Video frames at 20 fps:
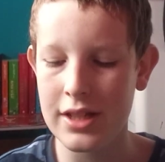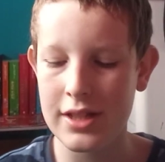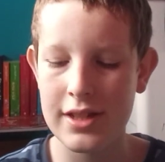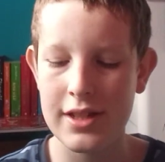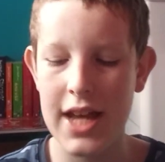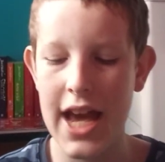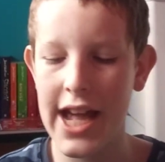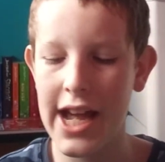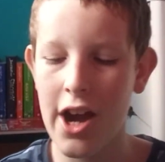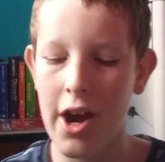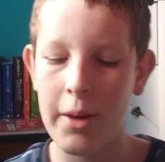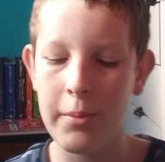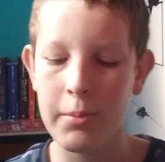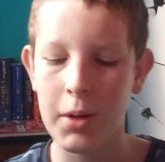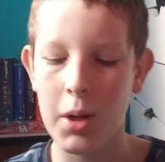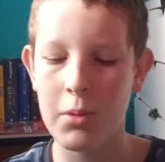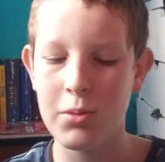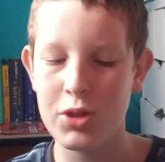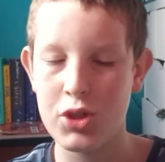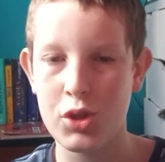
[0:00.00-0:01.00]
Today I'm
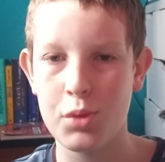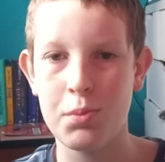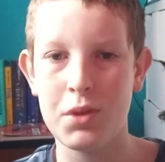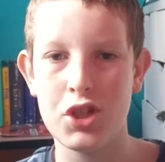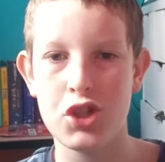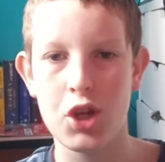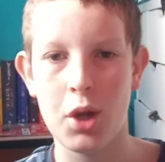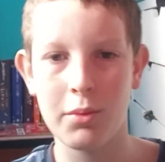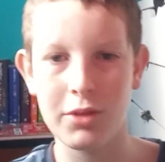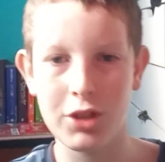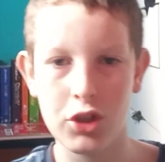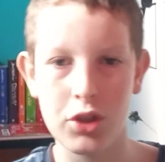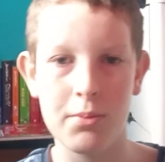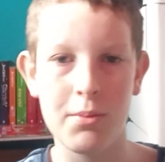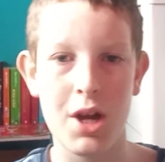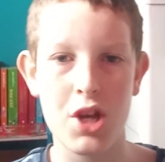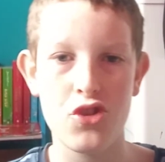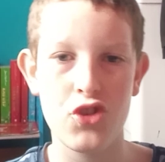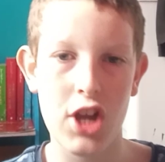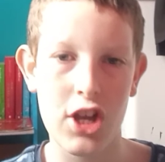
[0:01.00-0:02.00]
going to be showing you
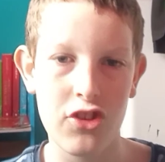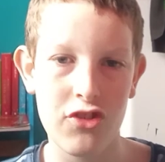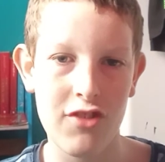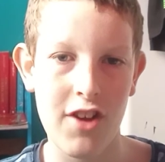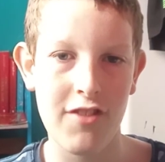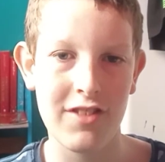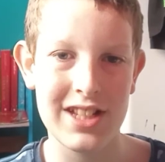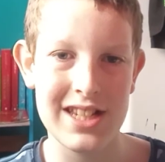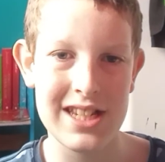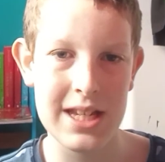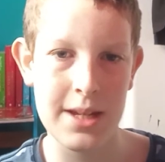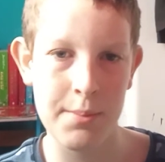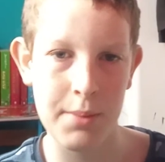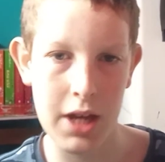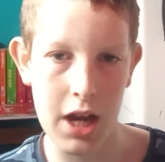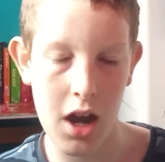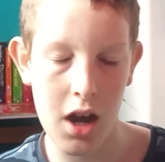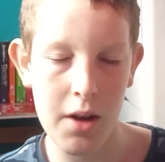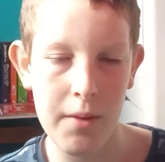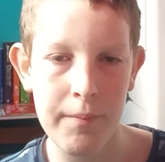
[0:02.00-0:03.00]
my January
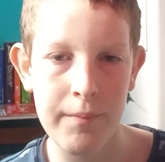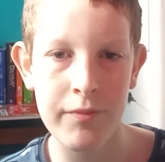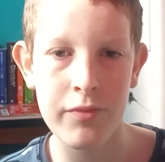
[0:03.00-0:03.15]
TBR.